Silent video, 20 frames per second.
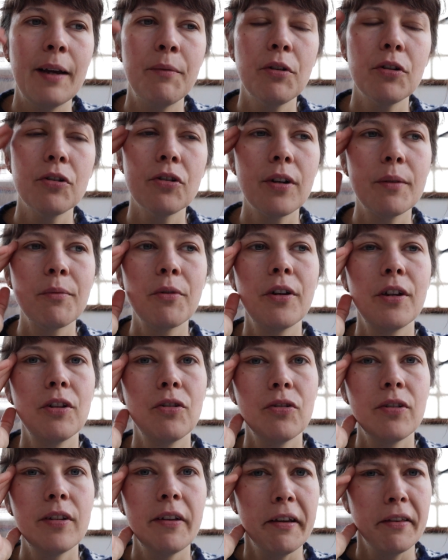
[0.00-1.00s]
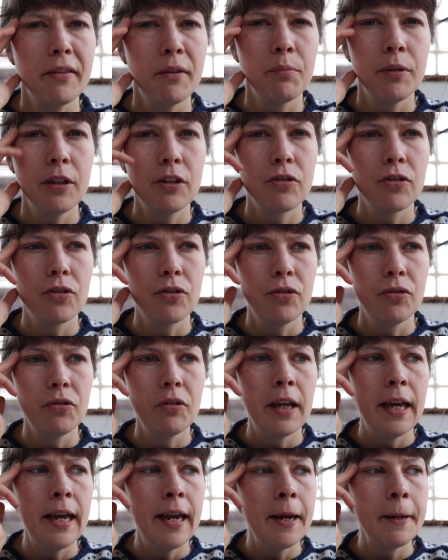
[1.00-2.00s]
I'm not sure I'm going to take the pictures
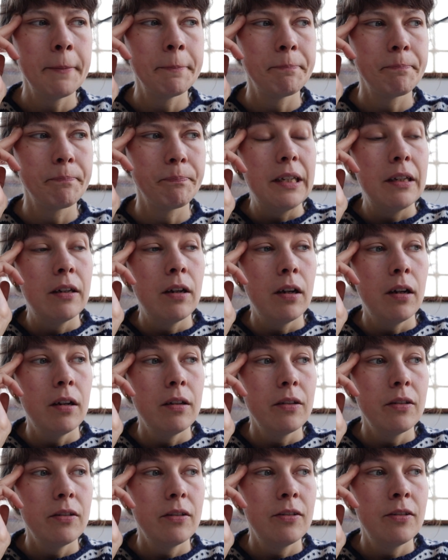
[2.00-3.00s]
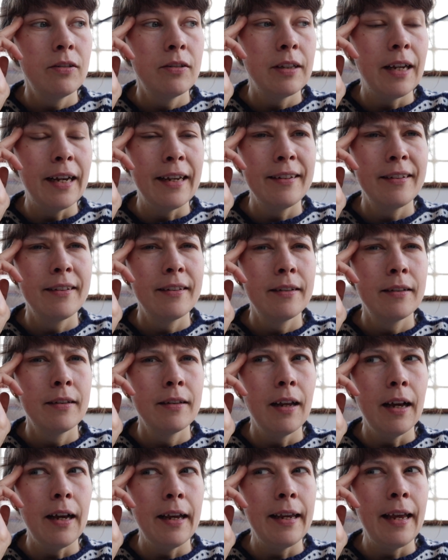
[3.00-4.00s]
today because
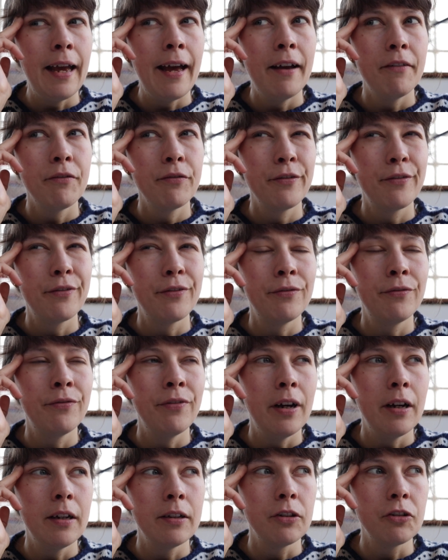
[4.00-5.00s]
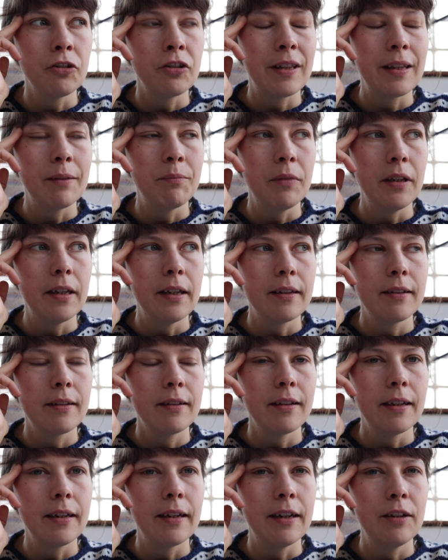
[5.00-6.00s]
I haven't varnished them
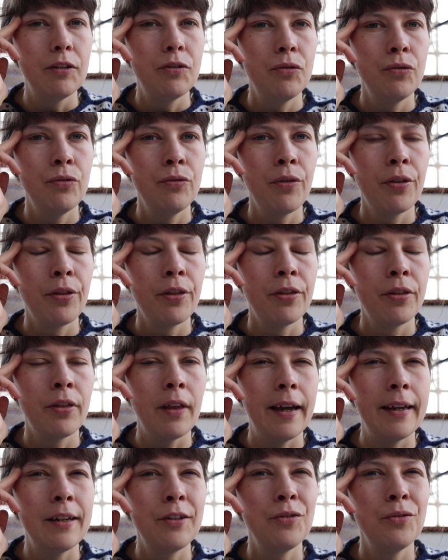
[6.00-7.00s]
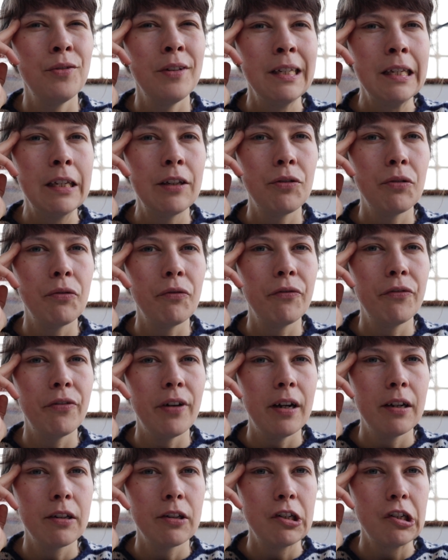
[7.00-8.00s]
yet, and I do need to
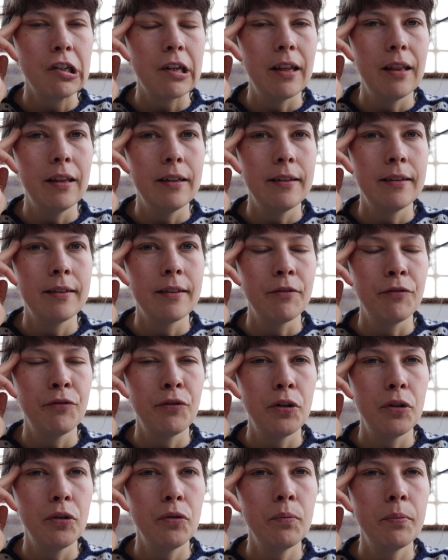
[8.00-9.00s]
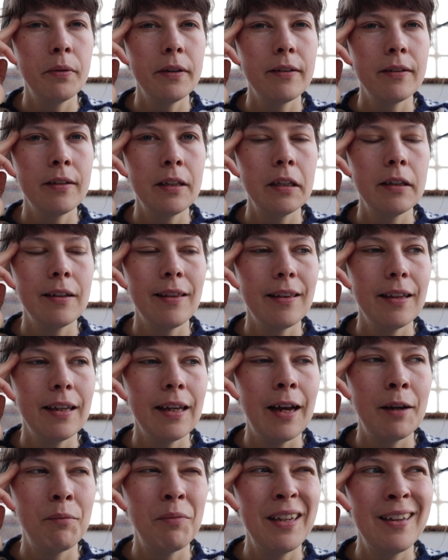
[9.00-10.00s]
varnish at least a few bits here and
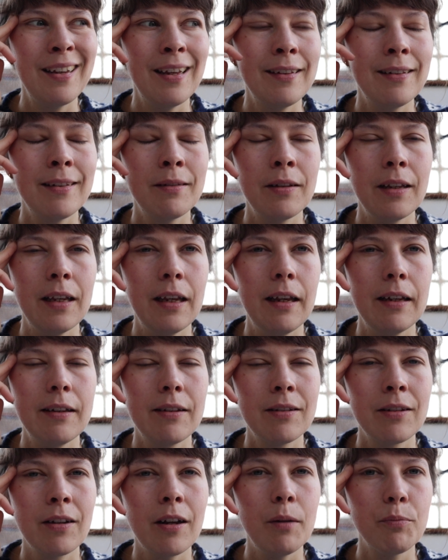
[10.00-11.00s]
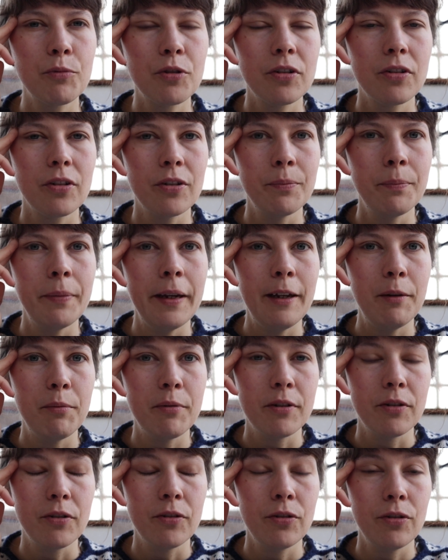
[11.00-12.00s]
there. I mean, it's sculptures on
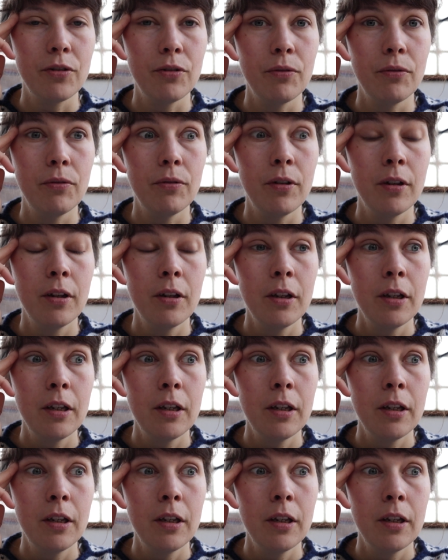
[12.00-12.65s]
paper, so